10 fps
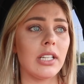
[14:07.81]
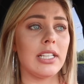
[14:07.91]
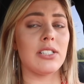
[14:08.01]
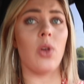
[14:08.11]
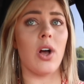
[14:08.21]

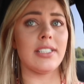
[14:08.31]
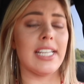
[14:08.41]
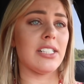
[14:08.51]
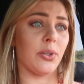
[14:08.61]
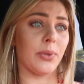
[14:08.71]
These long
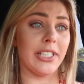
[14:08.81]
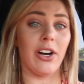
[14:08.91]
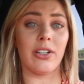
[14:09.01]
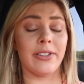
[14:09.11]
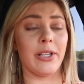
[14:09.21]
days are really
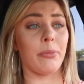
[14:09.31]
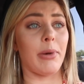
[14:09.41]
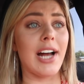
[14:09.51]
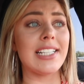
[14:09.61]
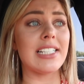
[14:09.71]
hard on our
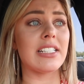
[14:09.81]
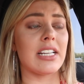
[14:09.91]
bodies.